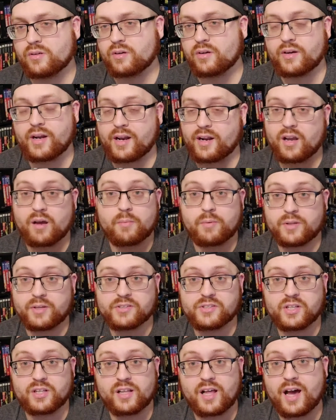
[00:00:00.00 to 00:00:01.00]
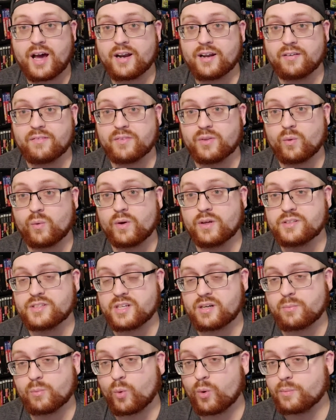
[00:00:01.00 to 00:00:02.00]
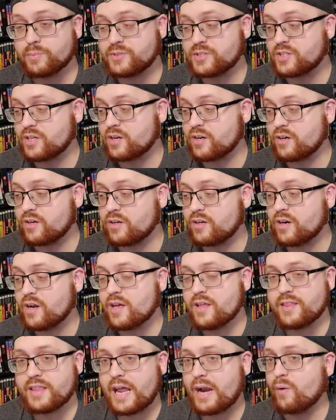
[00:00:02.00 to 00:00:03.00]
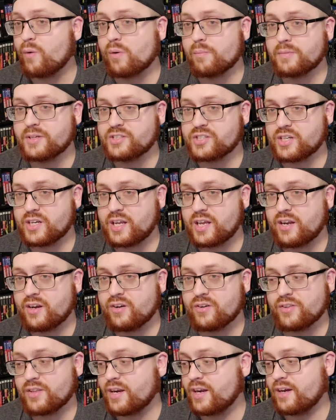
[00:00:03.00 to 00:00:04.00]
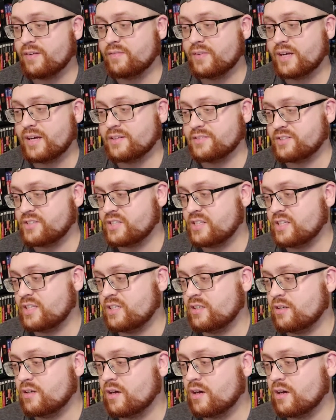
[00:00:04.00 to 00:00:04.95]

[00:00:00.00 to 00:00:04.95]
or not a couple, there's a lot of the ones that are more obscure that I will mention here that I have not seen,